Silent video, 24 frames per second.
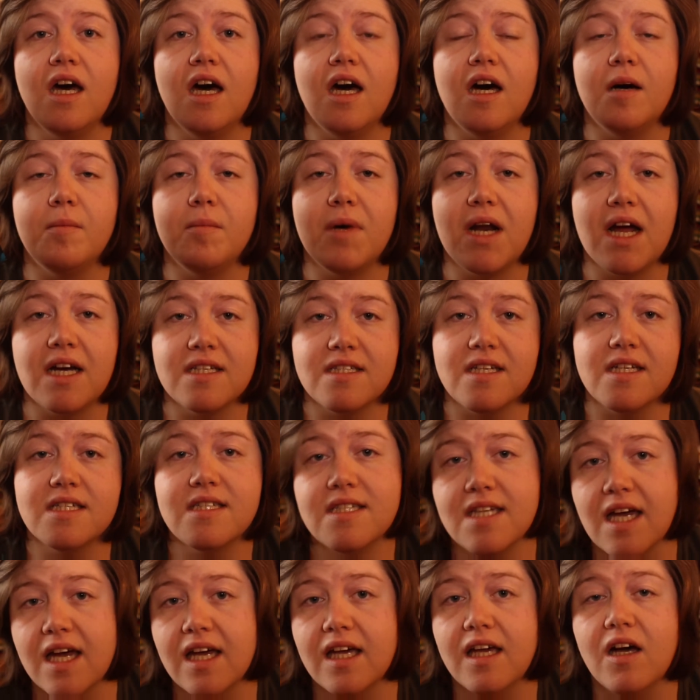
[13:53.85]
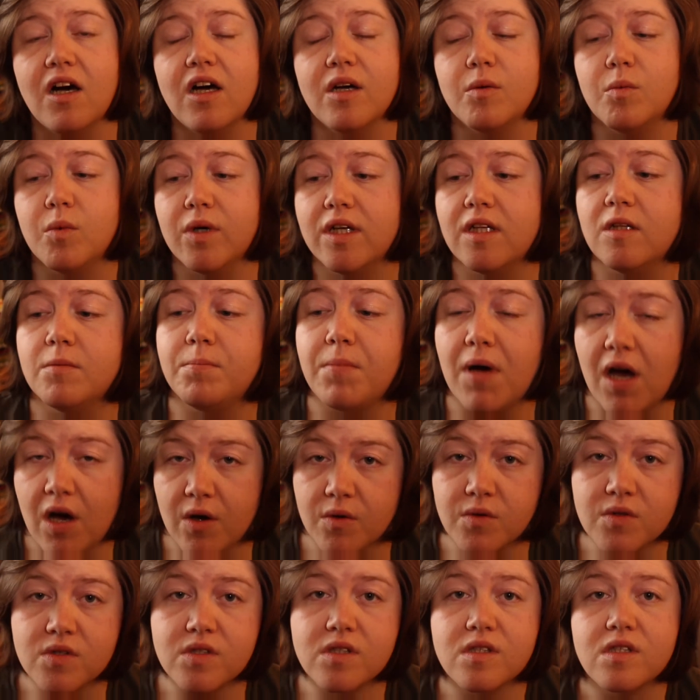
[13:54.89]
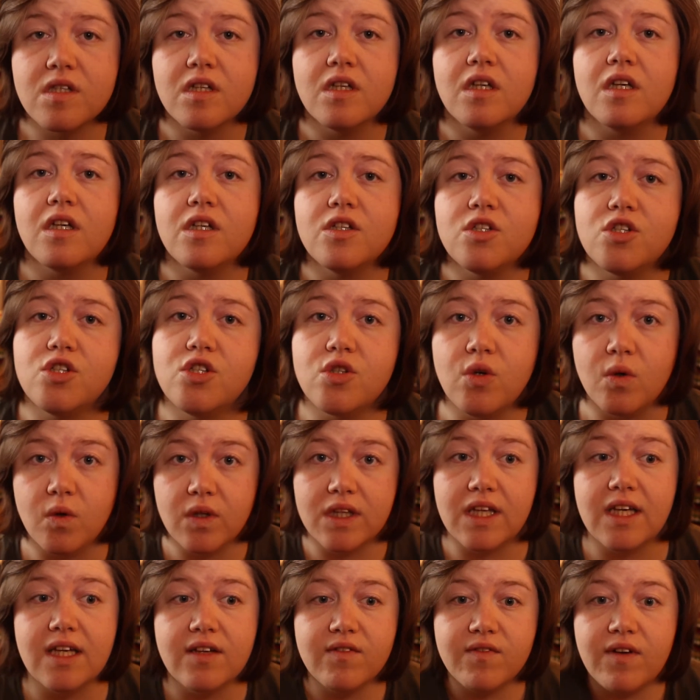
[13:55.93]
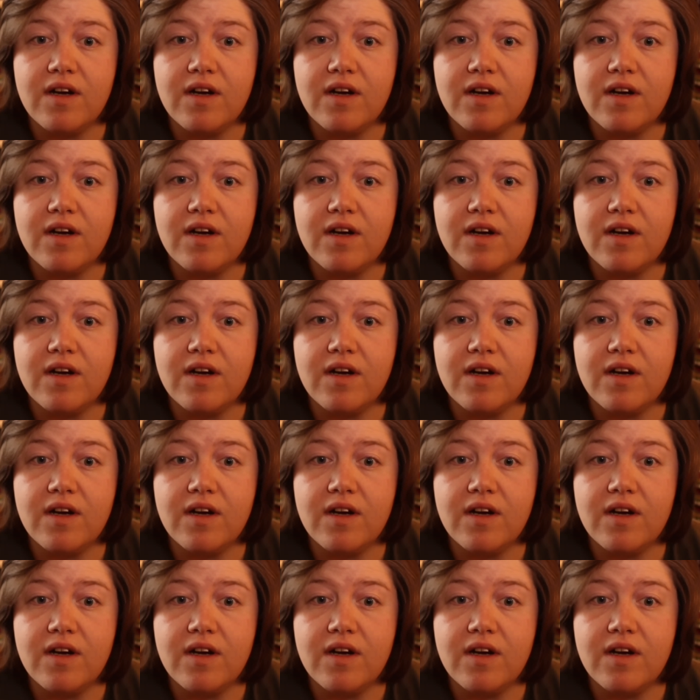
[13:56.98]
But as I say, I will post shortly,